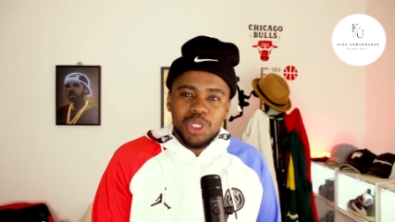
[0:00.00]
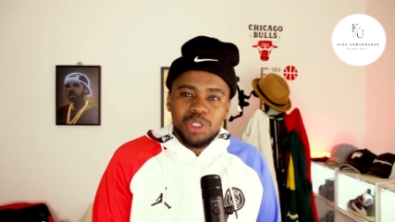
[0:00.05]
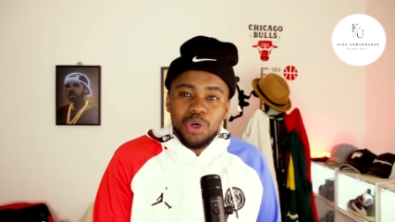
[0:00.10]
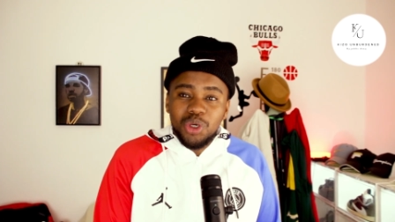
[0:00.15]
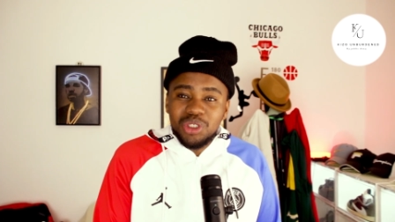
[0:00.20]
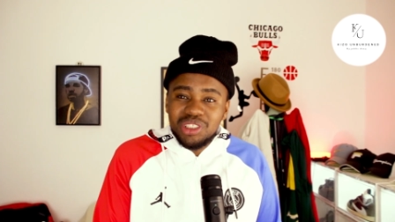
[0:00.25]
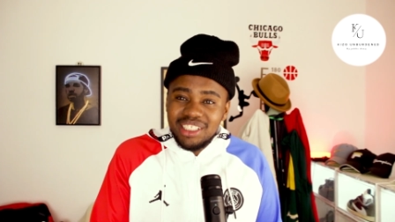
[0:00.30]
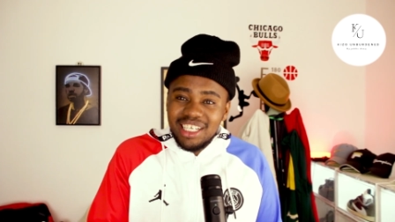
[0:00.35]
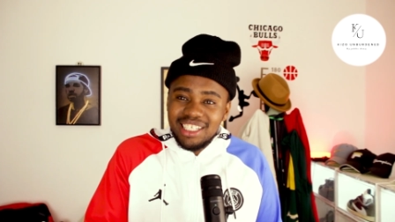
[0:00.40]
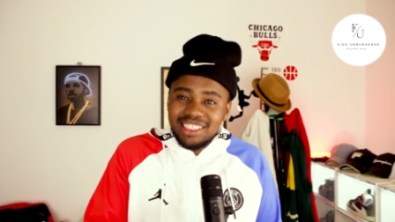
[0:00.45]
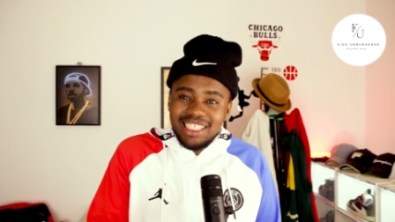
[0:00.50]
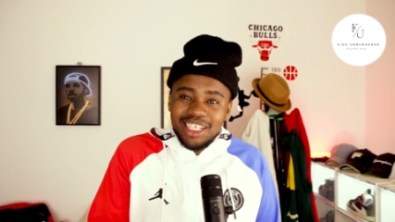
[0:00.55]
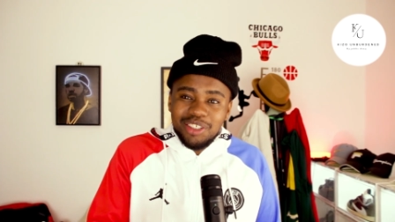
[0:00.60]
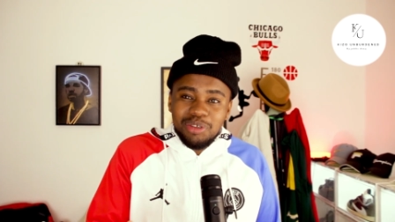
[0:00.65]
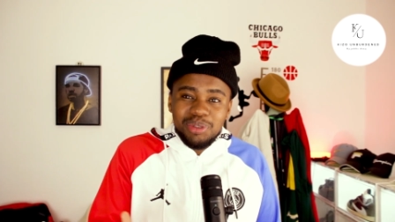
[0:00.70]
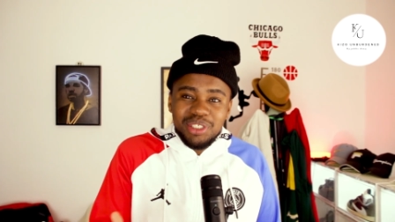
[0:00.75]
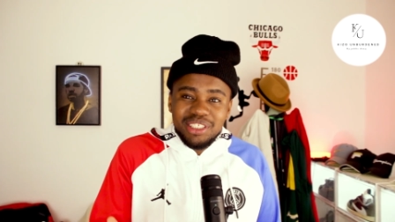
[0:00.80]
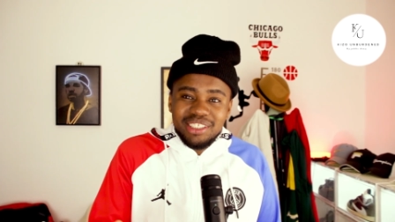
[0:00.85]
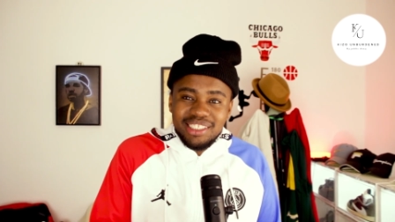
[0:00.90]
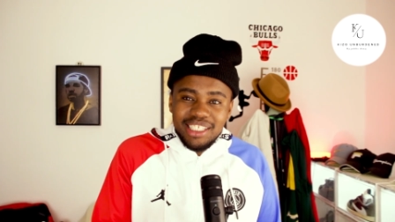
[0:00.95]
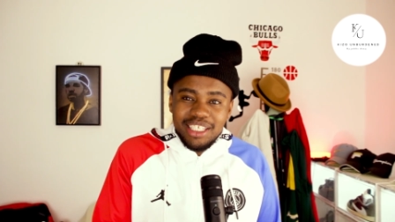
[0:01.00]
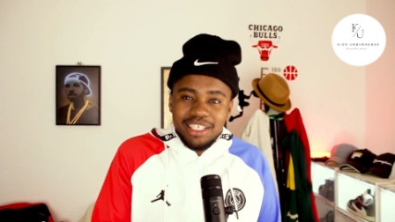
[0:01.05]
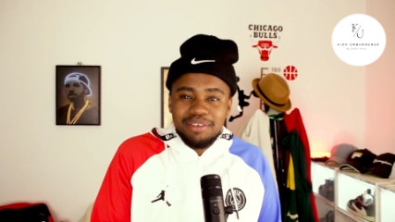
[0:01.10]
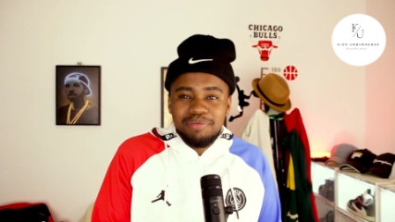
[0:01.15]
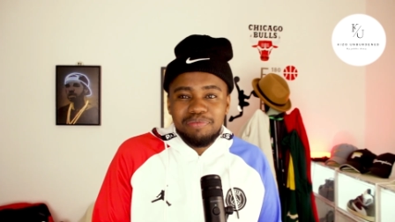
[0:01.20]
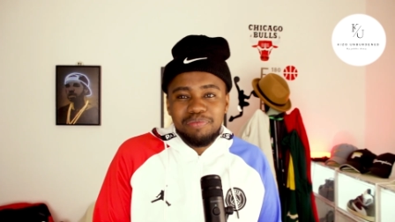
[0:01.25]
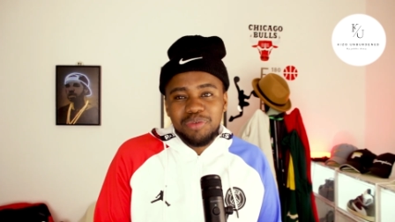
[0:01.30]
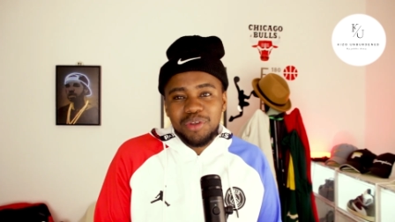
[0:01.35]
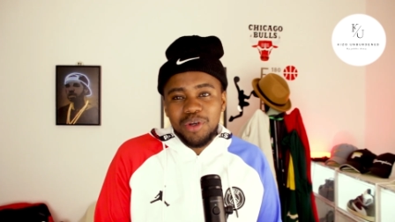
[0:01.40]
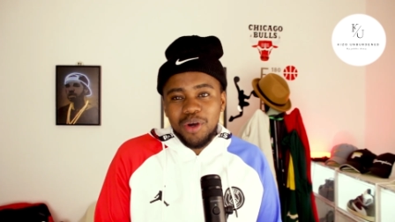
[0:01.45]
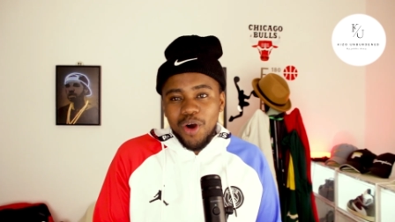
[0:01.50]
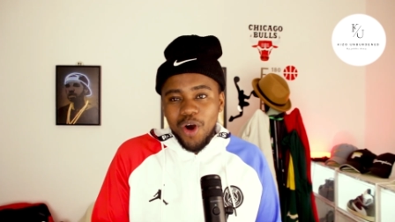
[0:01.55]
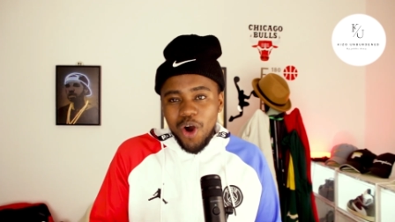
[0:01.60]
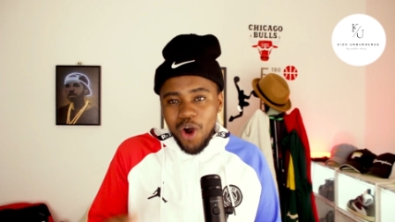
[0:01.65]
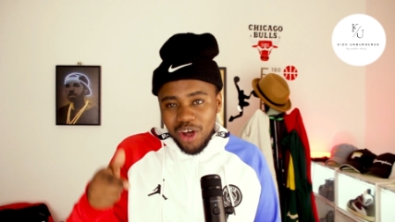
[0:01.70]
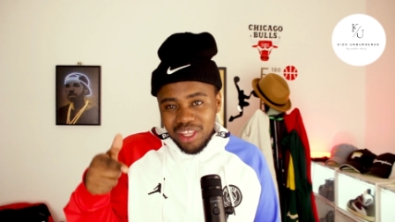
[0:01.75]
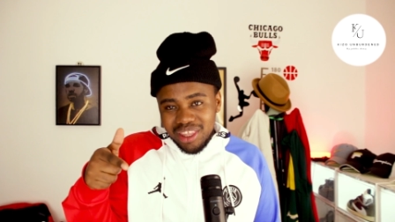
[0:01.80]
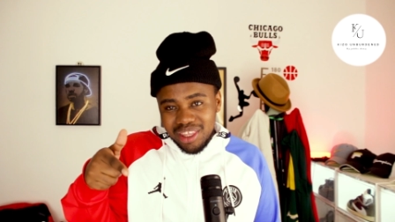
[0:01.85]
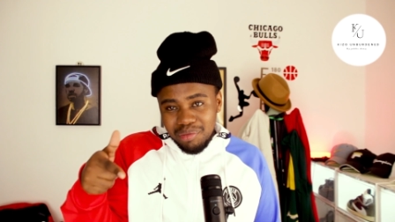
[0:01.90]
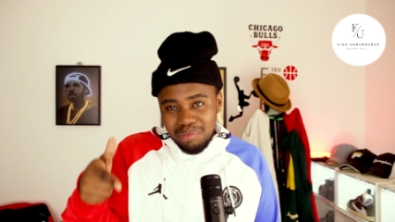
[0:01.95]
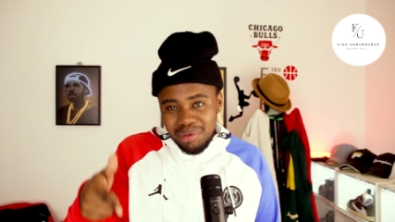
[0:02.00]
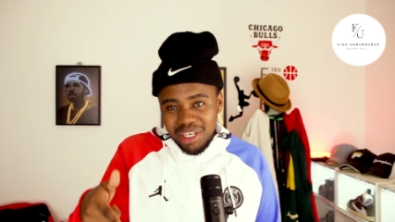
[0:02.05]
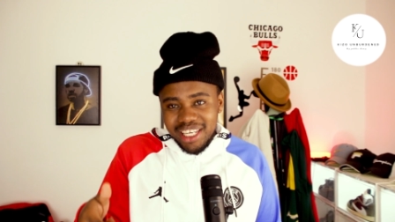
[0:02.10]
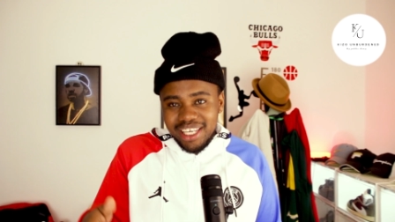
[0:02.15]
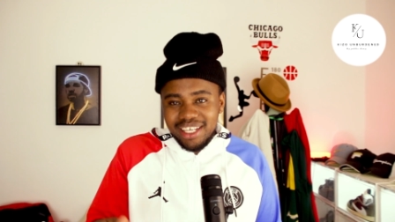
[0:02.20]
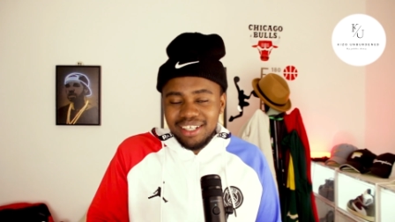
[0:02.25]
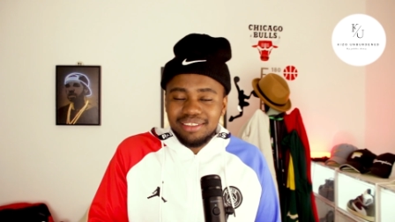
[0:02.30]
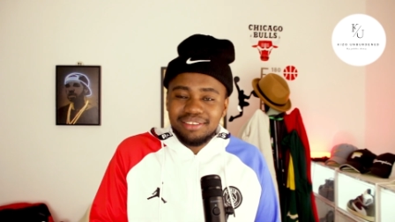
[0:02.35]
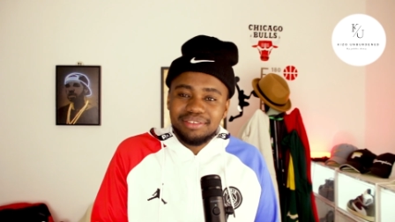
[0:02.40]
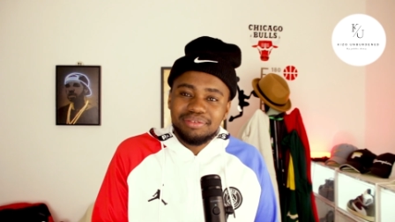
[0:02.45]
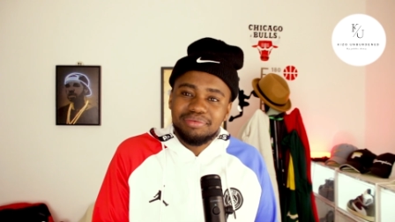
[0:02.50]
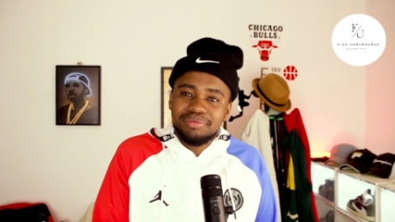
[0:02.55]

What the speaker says: Those things that we see on the media.